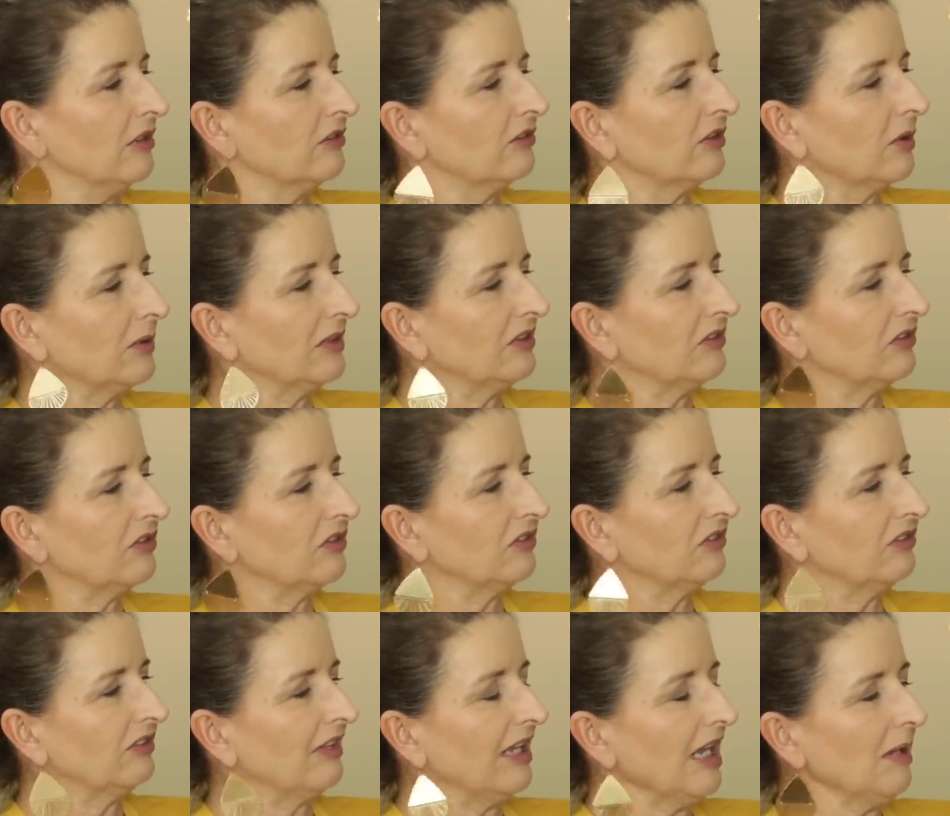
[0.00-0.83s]
So it's the
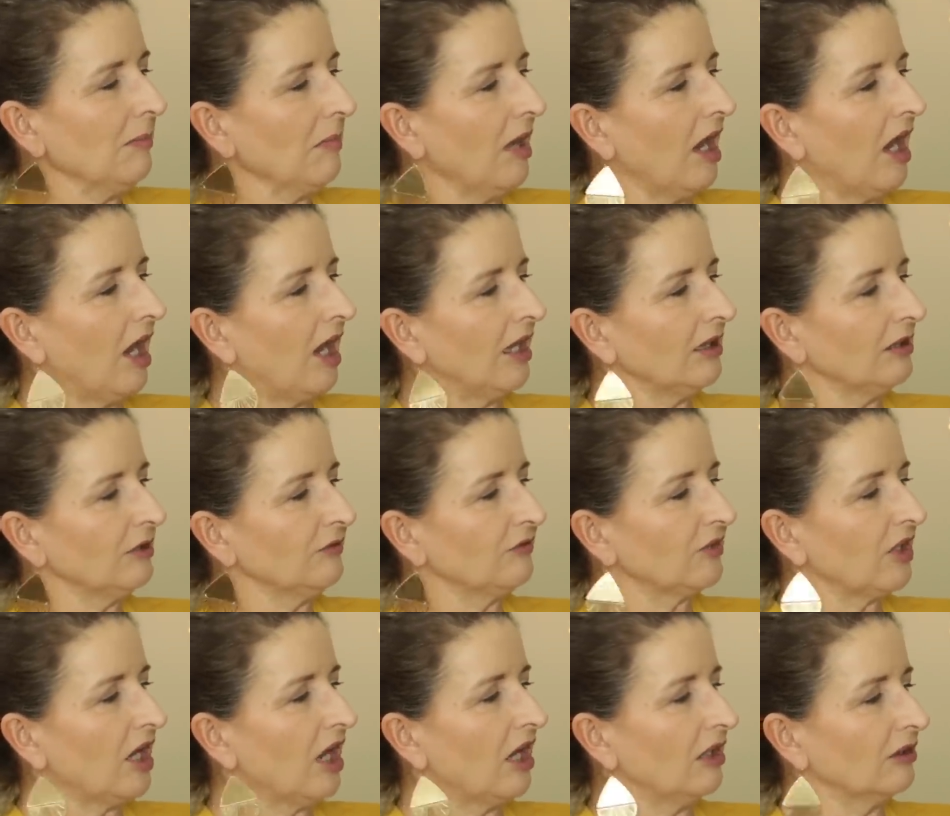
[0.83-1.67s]
same
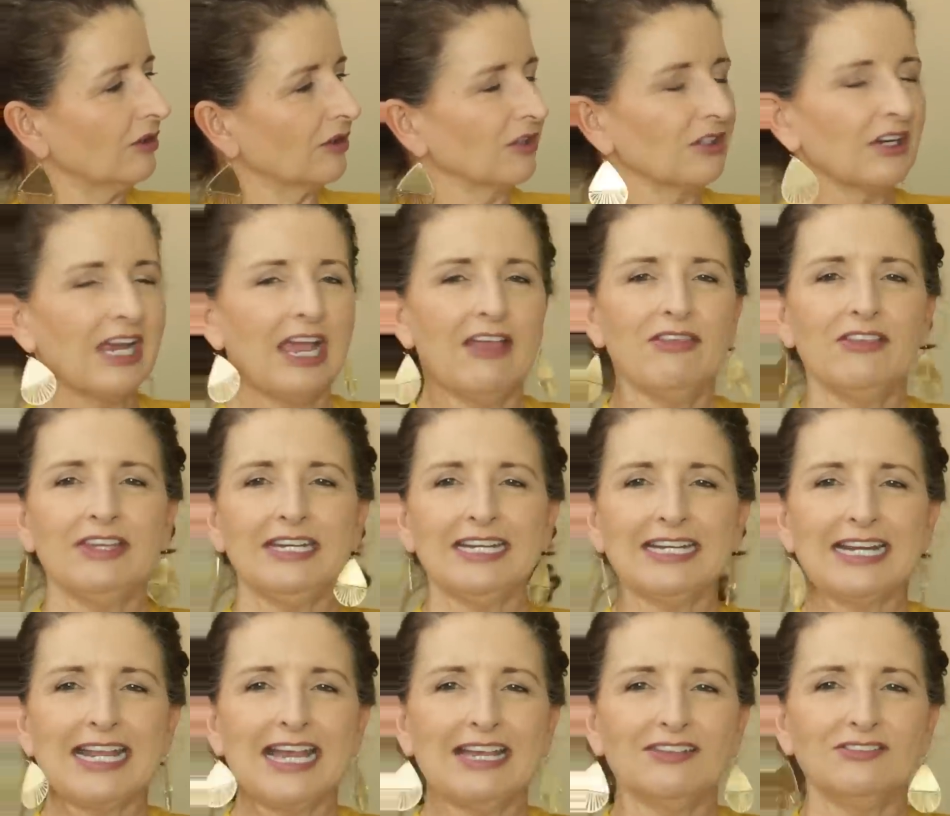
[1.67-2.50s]
olive color and then
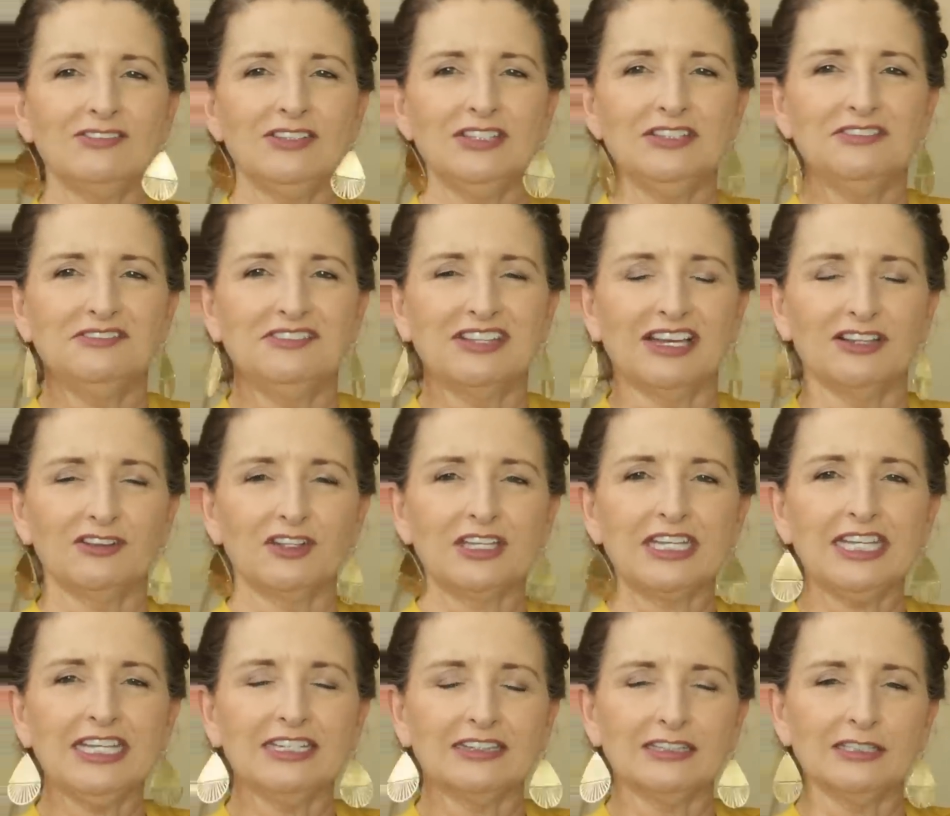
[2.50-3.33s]
it has these
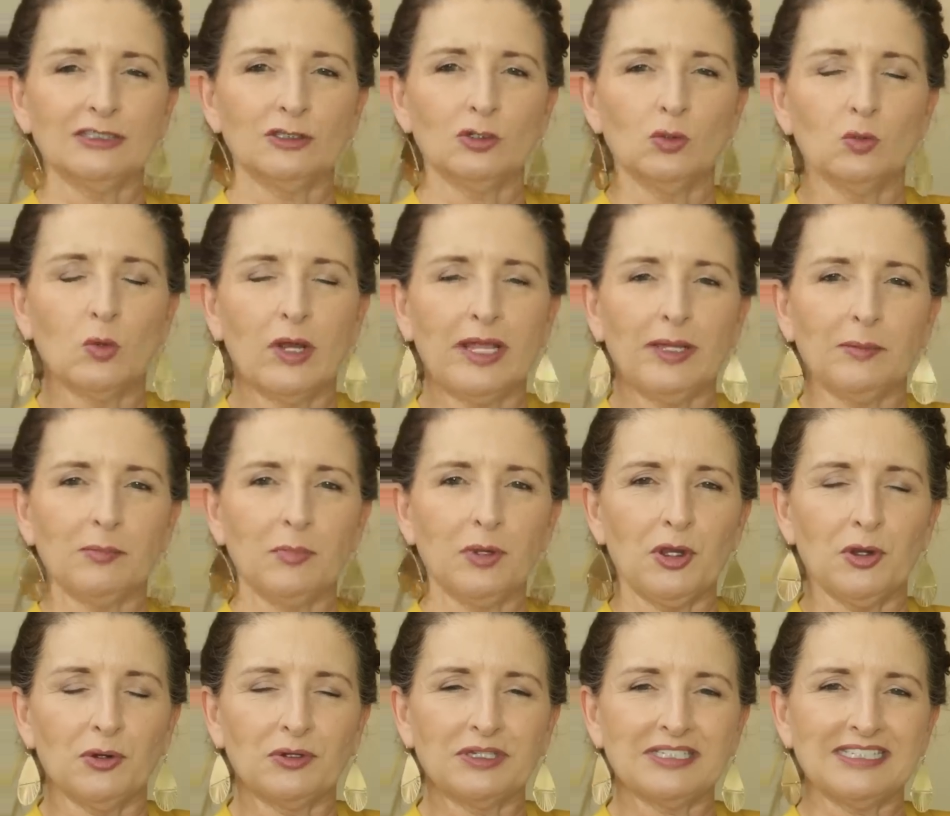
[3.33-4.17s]
delicate little white
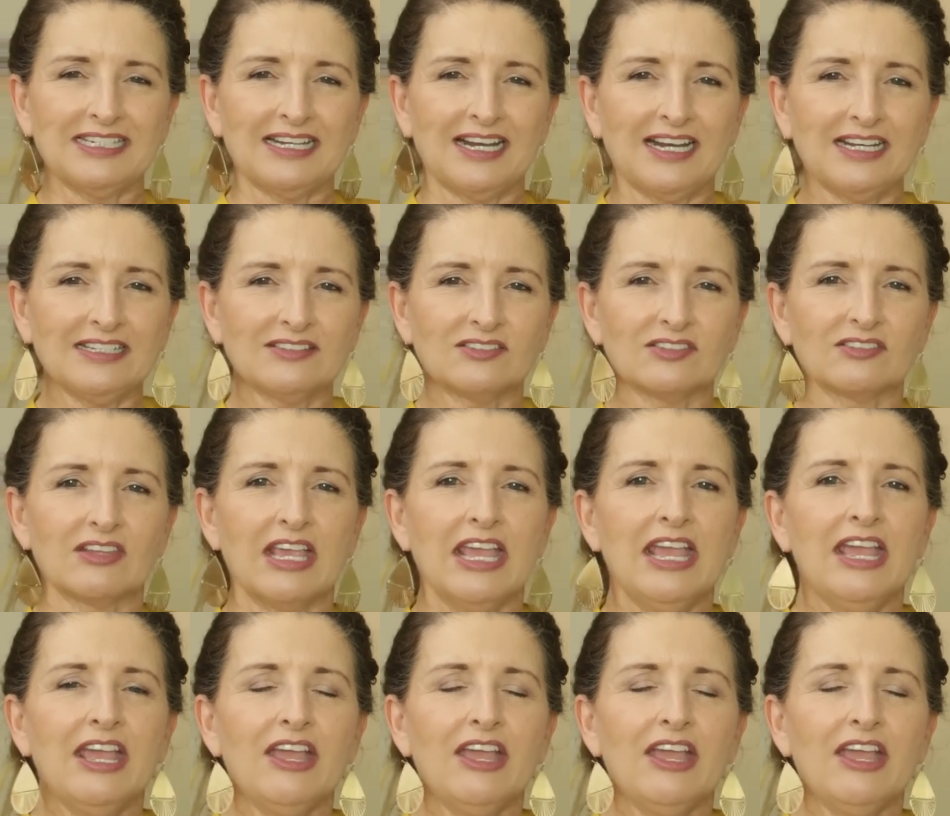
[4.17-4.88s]
polka dots.